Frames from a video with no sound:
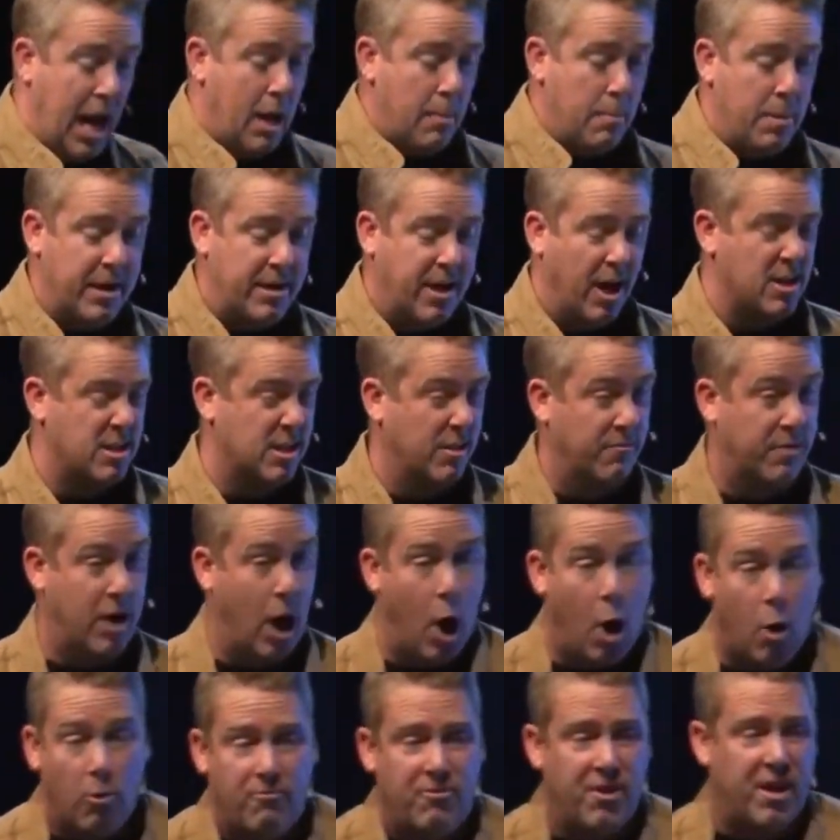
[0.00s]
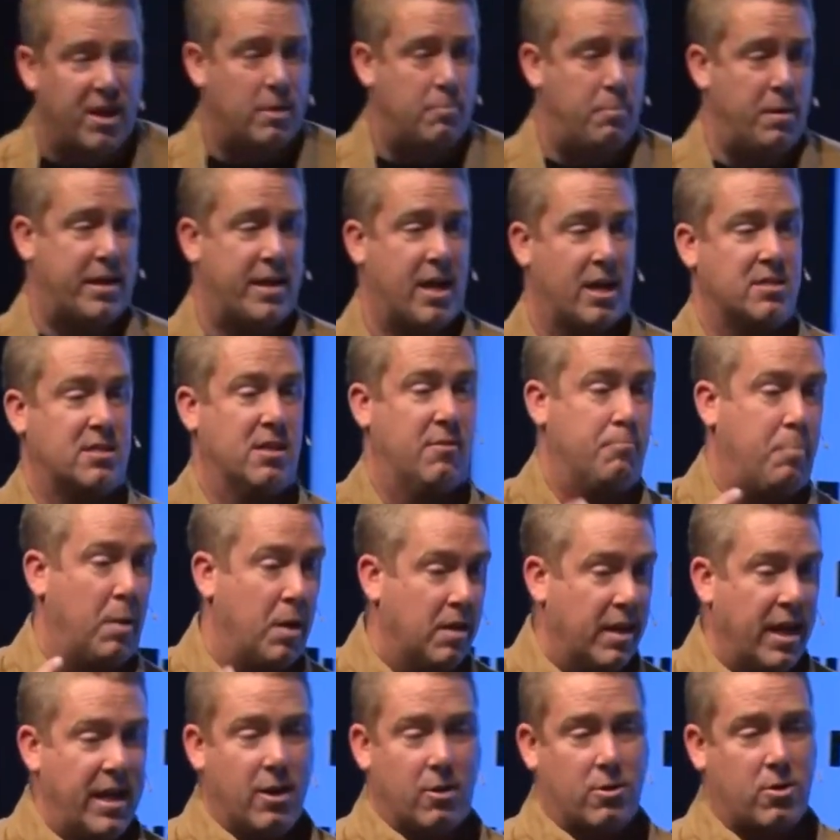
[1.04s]
Because of COVID, because of
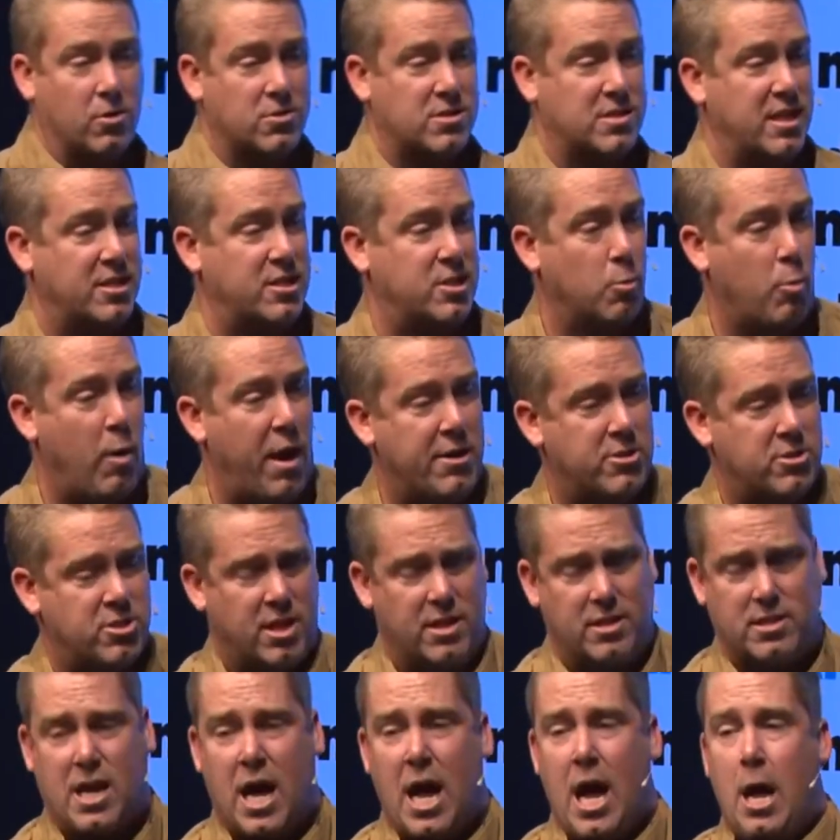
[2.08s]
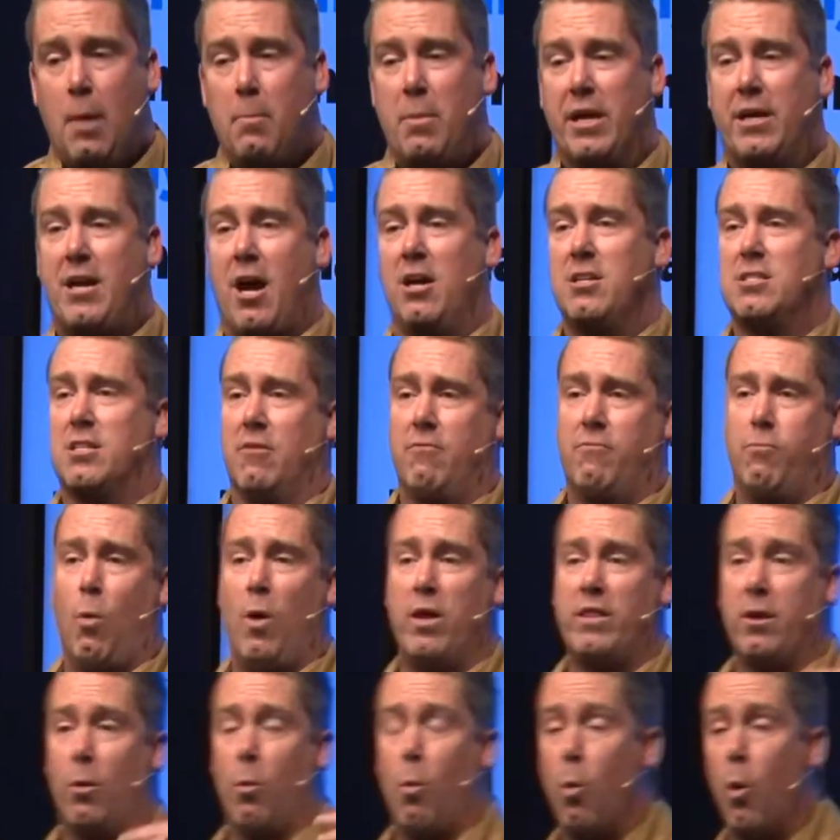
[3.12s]
political situations, because of
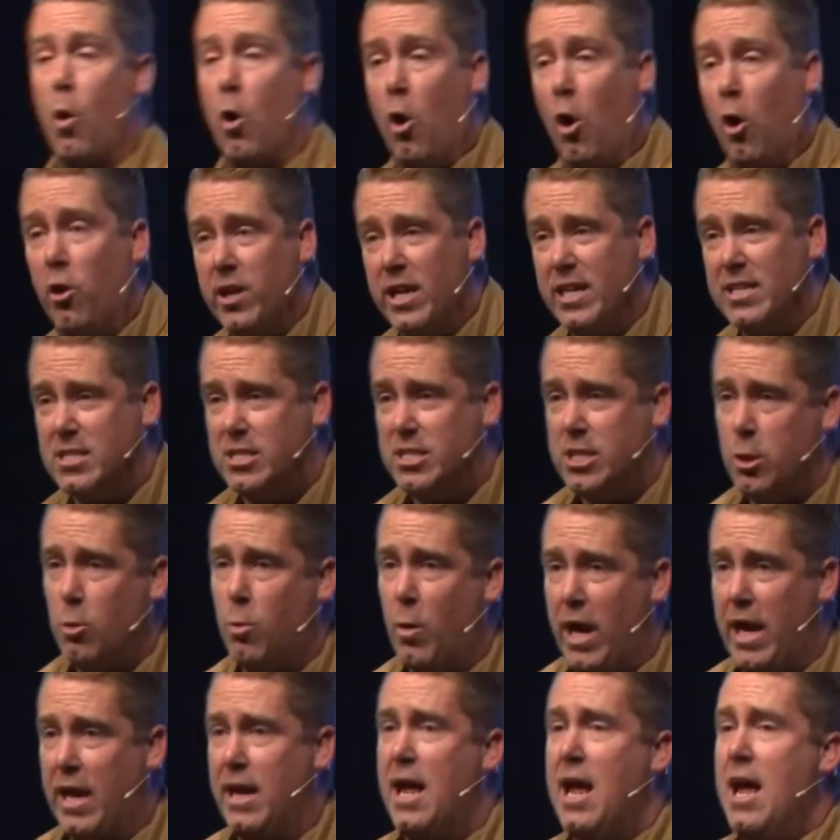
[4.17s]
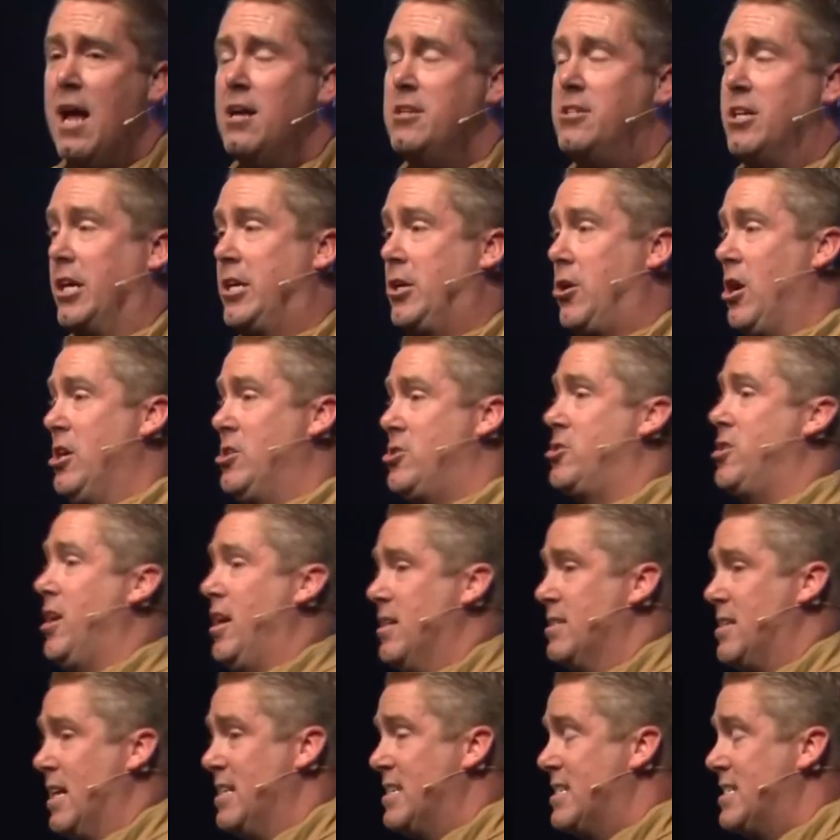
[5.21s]
what the world is doing to
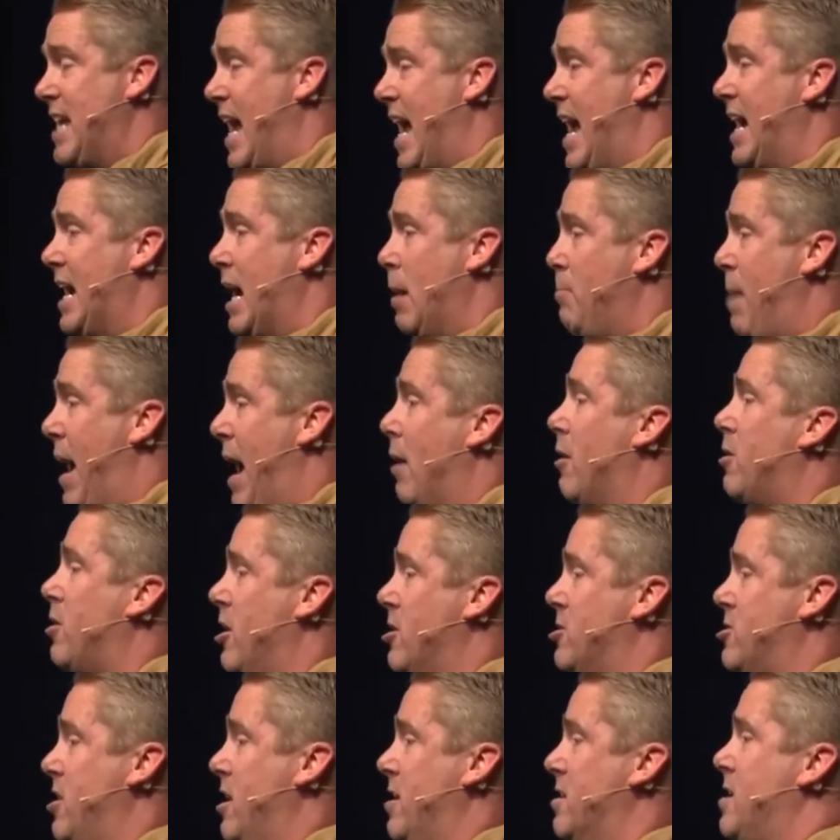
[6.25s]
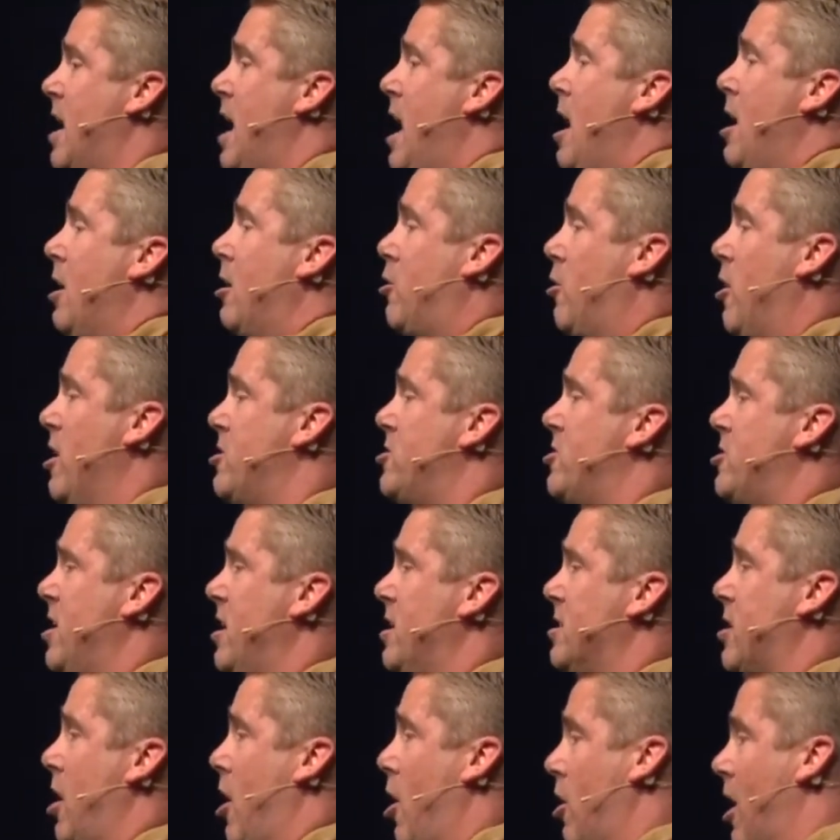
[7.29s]
Christians and saying about Christians,
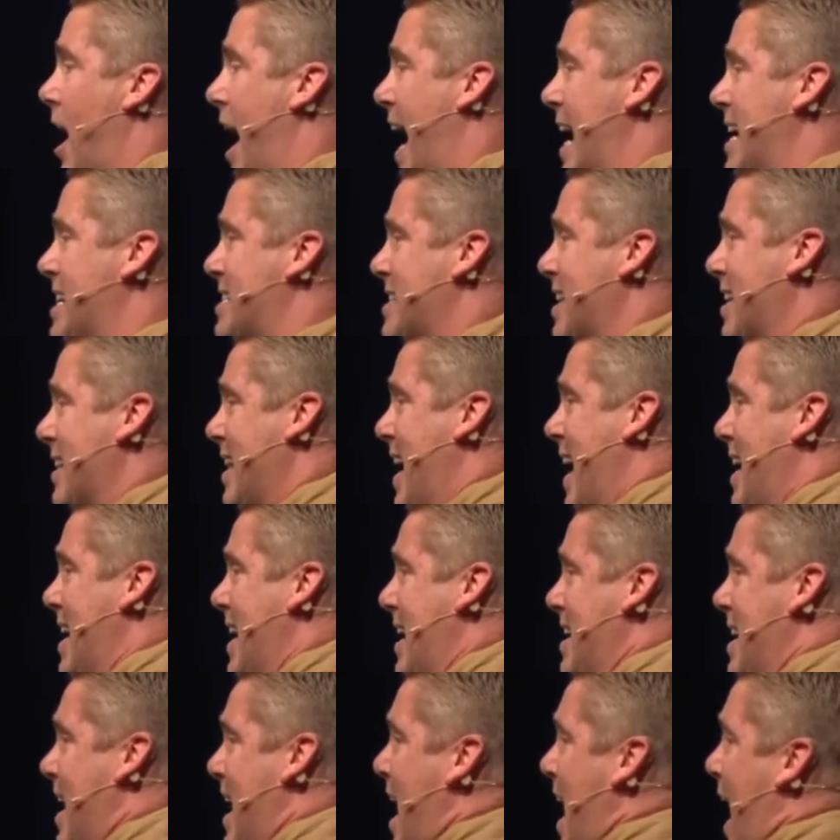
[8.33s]
Christians are isolated